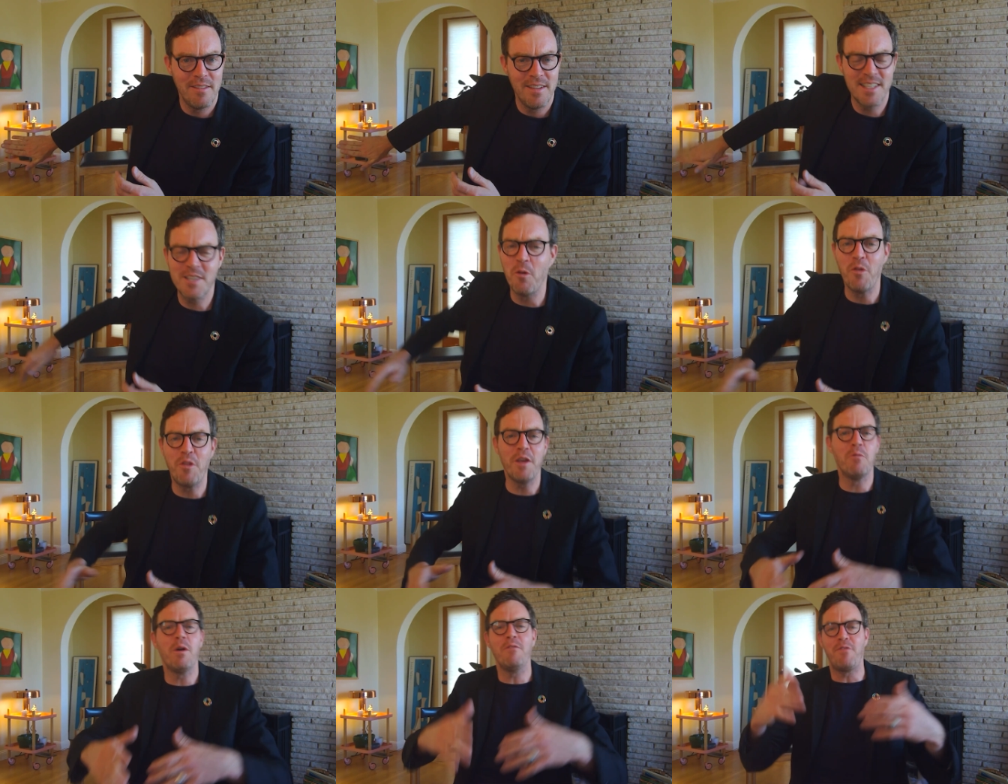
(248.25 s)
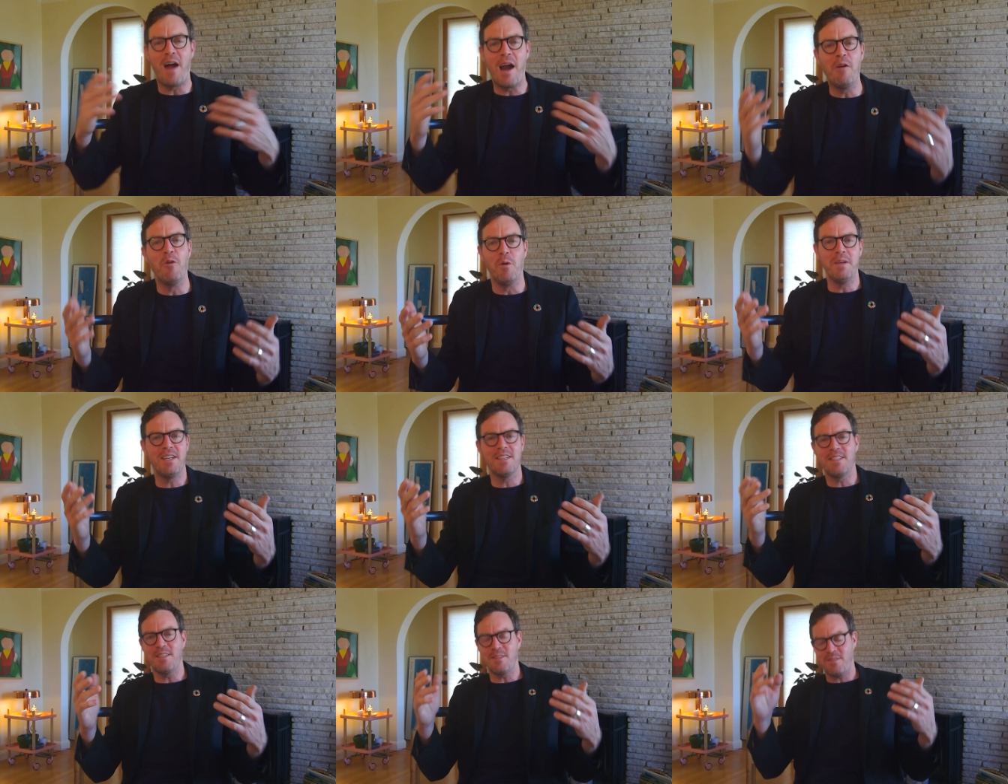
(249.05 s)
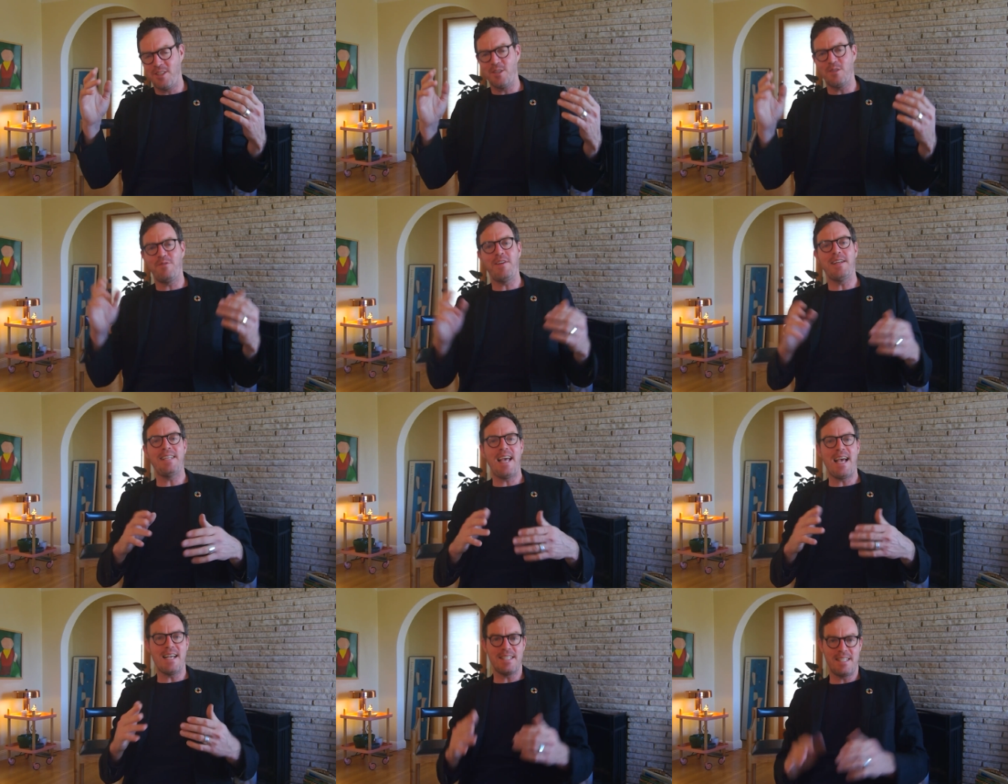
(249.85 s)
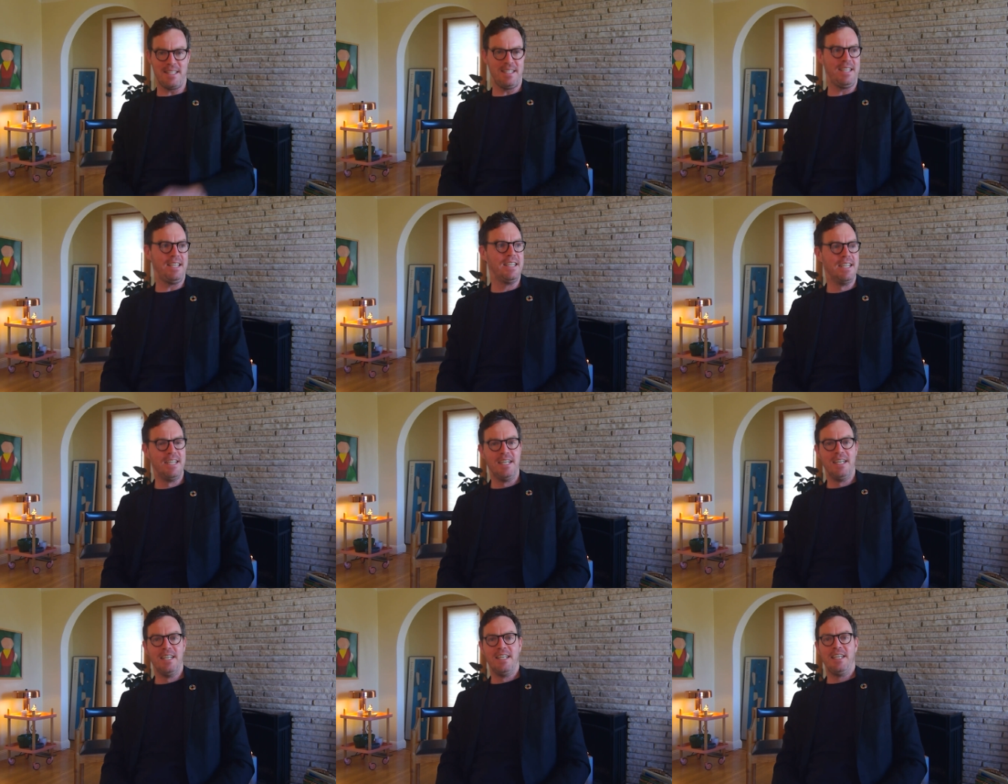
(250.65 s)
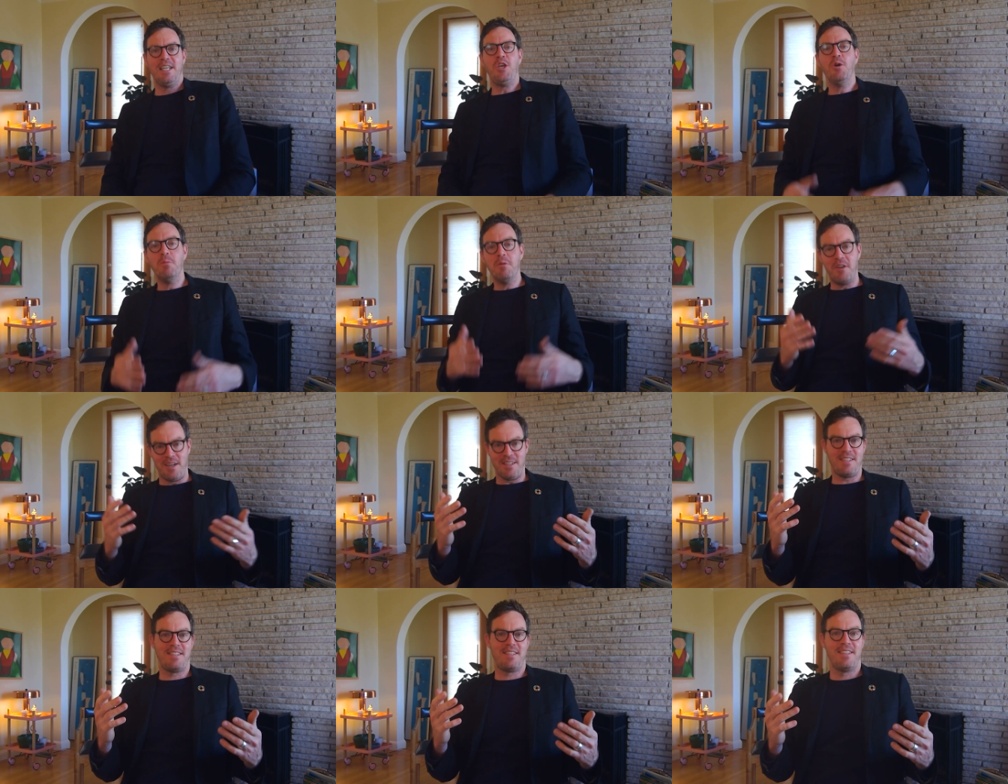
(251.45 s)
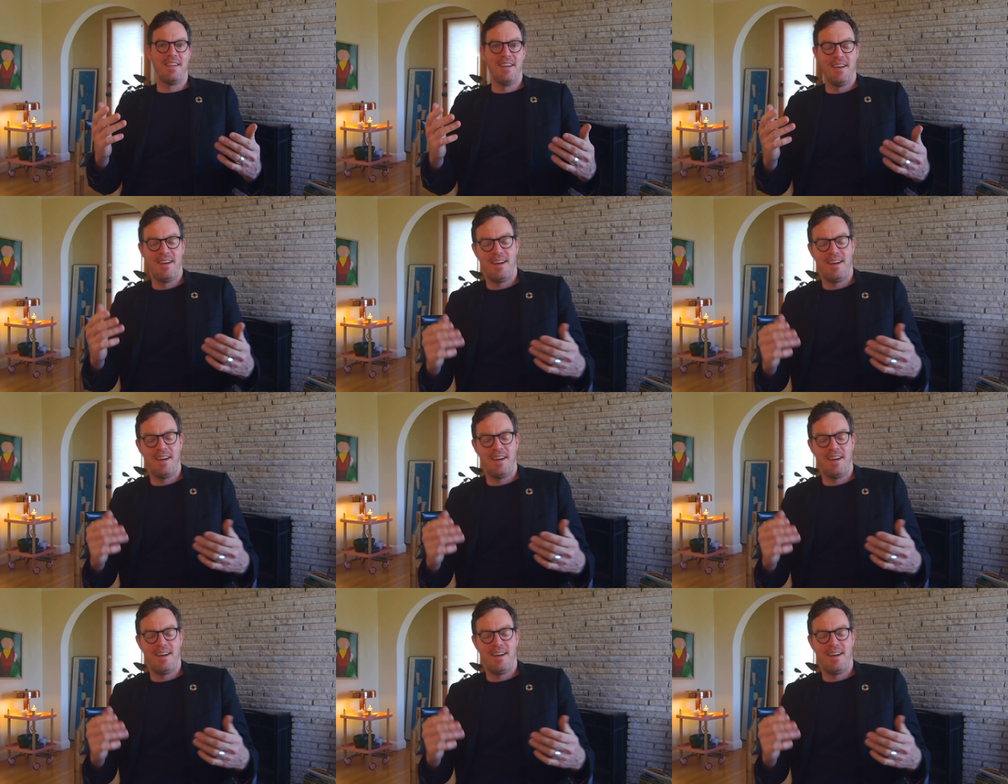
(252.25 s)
This whole thing went viral because it's just fantastically humorous.